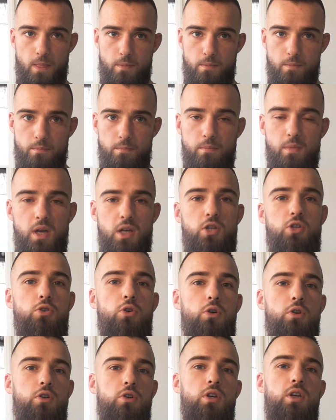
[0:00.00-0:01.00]
Make
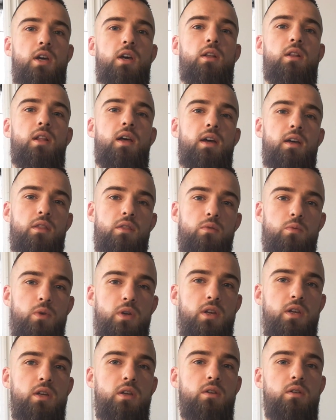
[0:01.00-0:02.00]
sure you get like
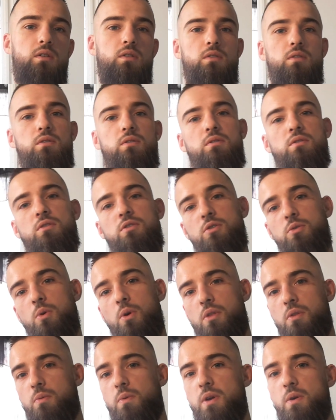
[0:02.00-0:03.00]
2 or
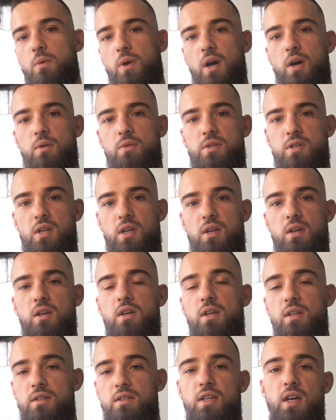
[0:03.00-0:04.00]
3 rounds in,
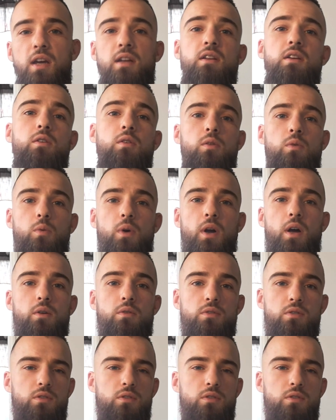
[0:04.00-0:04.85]
technical rounds.